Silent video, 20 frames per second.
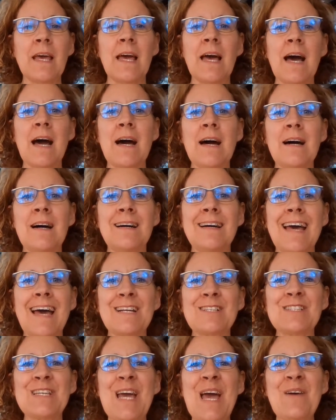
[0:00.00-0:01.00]

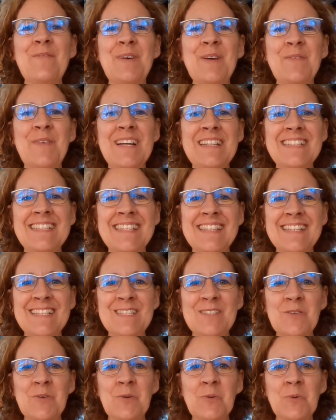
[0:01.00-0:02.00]
actually, and we went to
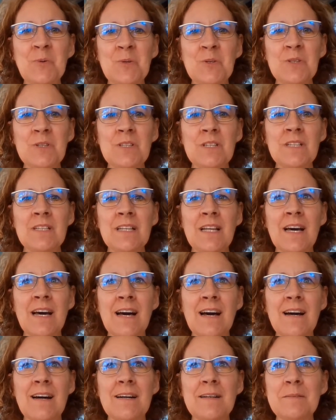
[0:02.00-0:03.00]
this cool
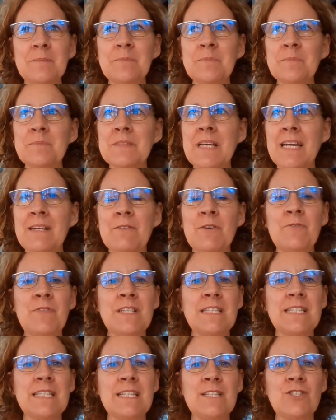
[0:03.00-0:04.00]
kind of a
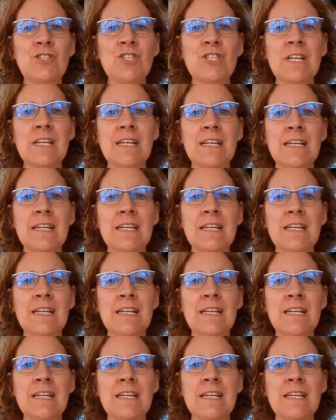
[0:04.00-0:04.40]
vintage